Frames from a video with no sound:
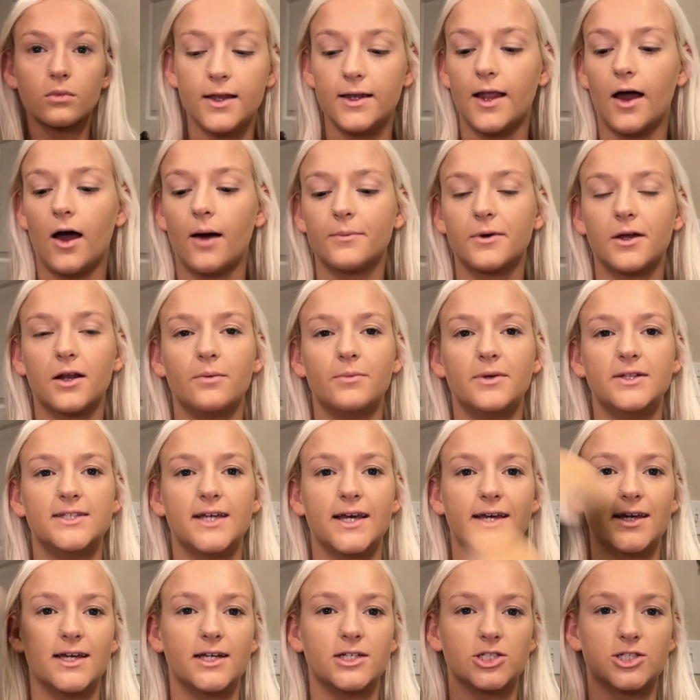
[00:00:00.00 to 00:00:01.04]
Now I'm going to be
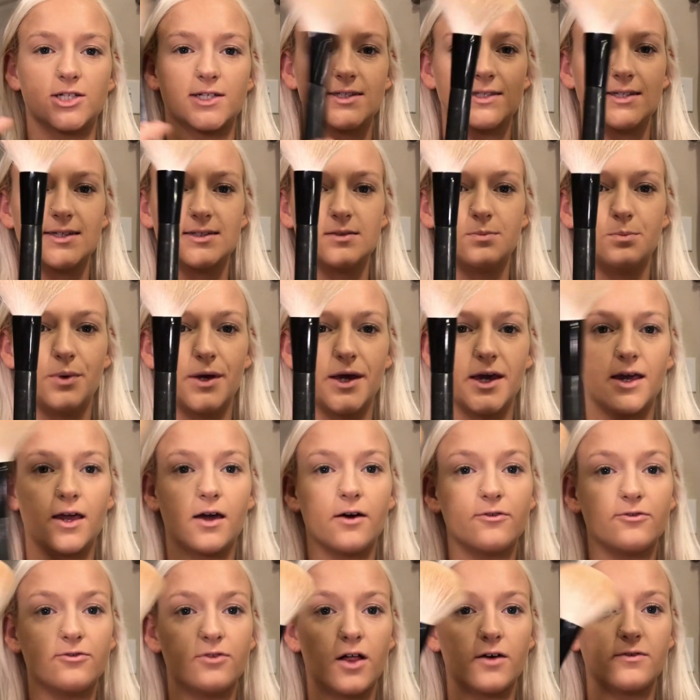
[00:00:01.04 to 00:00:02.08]
taking just this big
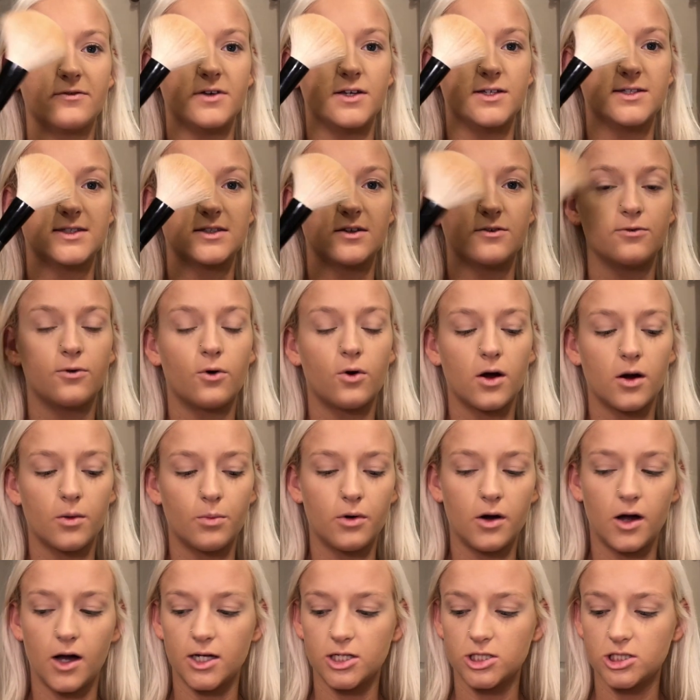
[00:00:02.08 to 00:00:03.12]
fluffy Sephora
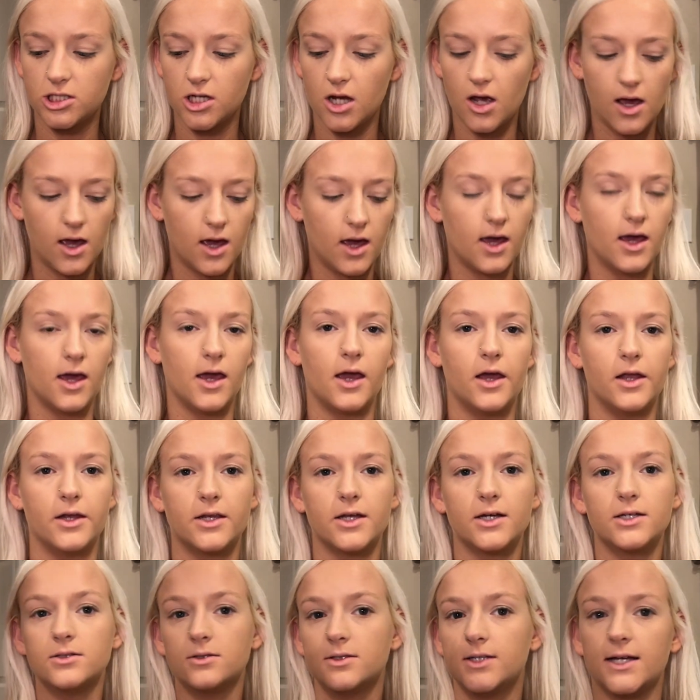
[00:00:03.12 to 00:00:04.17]
brush and
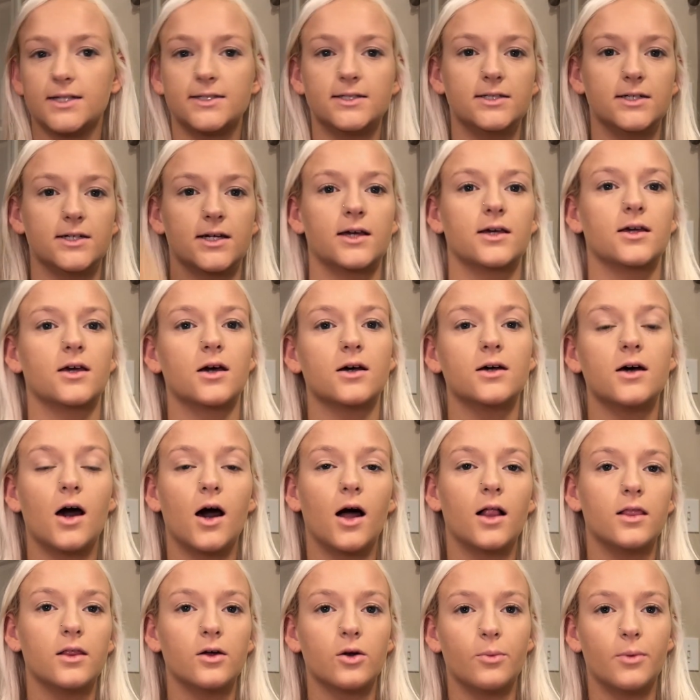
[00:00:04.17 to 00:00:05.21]
dusting
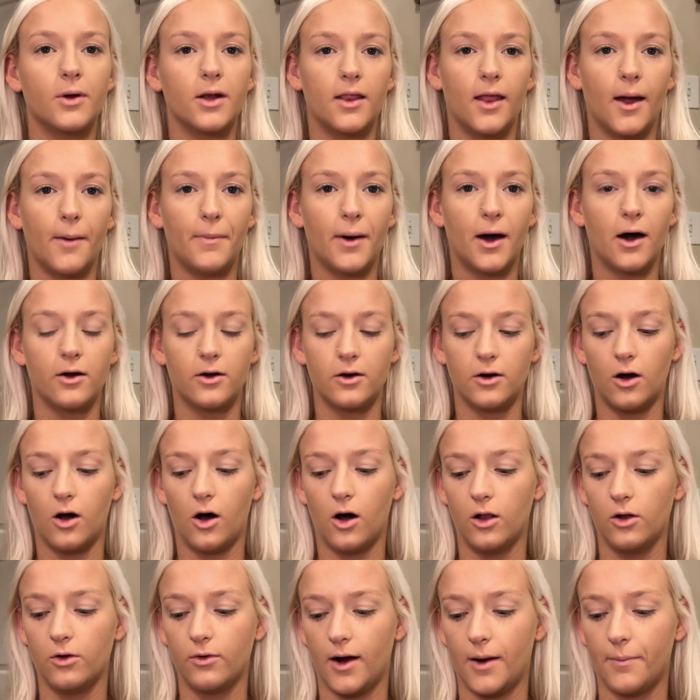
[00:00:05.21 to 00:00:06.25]
a little bit of that powder
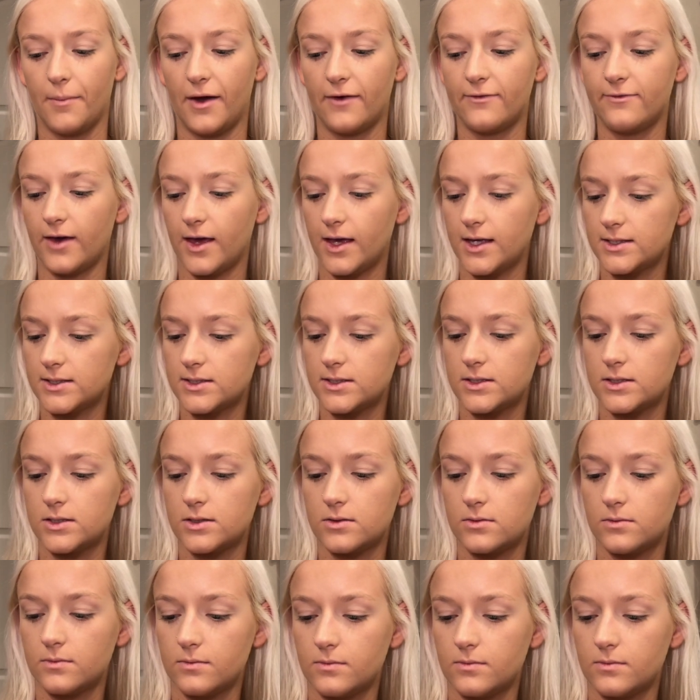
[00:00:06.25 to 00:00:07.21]
all around my face.